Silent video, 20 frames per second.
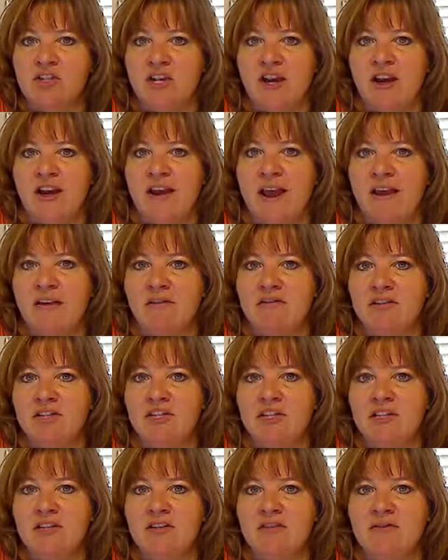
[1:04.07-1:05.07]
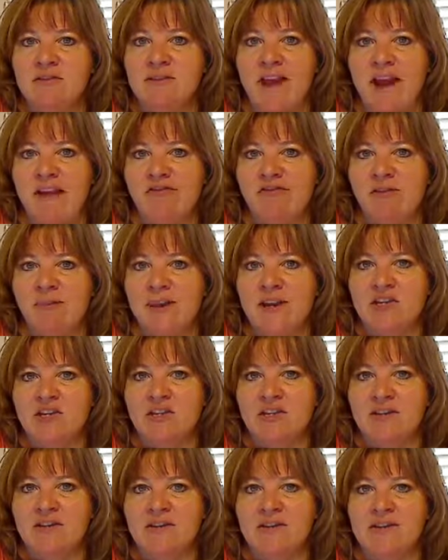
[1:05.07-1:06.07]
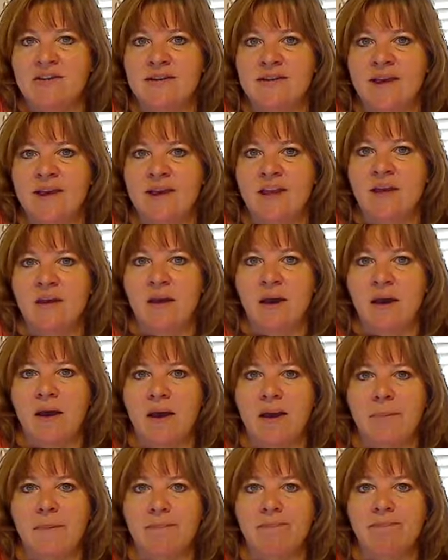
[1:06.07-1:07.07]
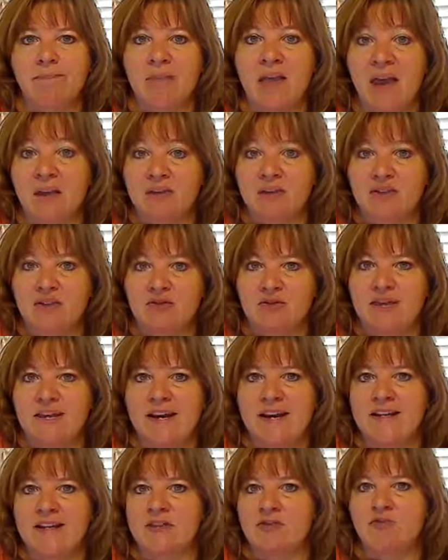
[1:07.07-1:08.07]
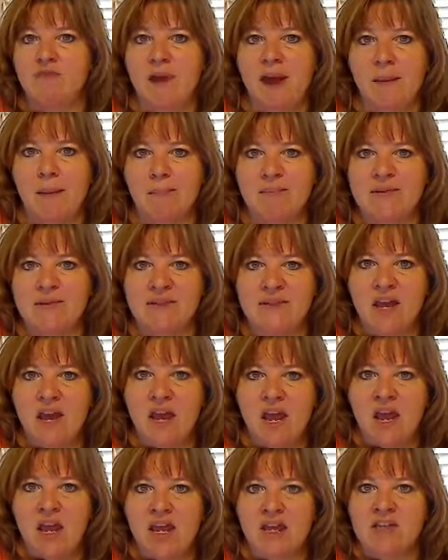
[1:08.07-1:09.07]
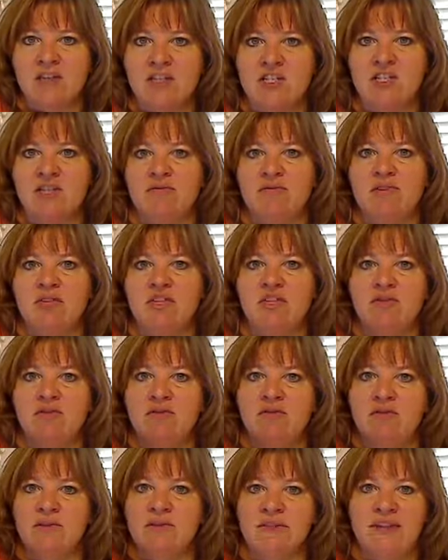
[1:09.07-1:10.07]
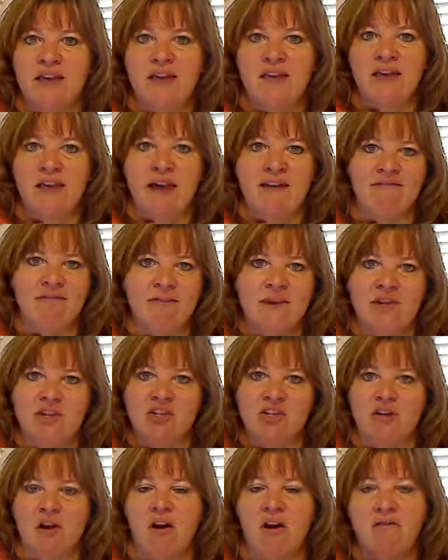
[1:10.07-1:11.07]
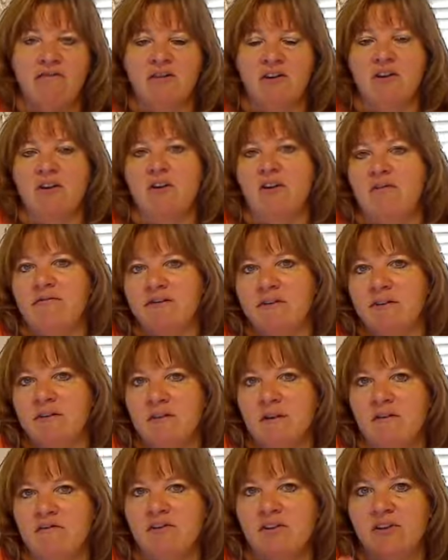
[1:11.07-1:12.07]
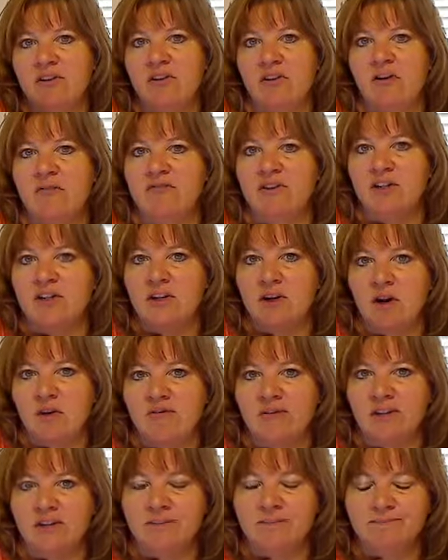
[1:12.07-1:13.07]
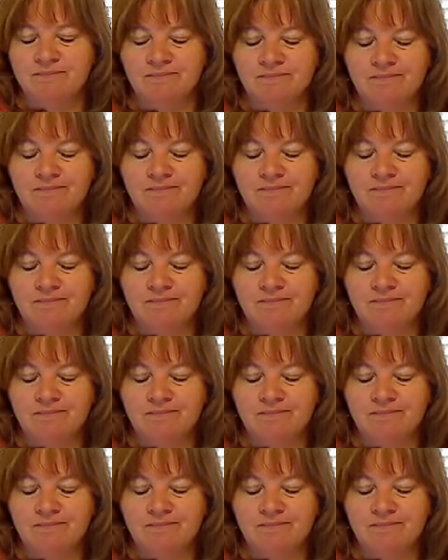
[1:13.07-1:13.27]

sharing, how she used affirmations like exercise reps. And she would say the affirmation over and over and over and over and over,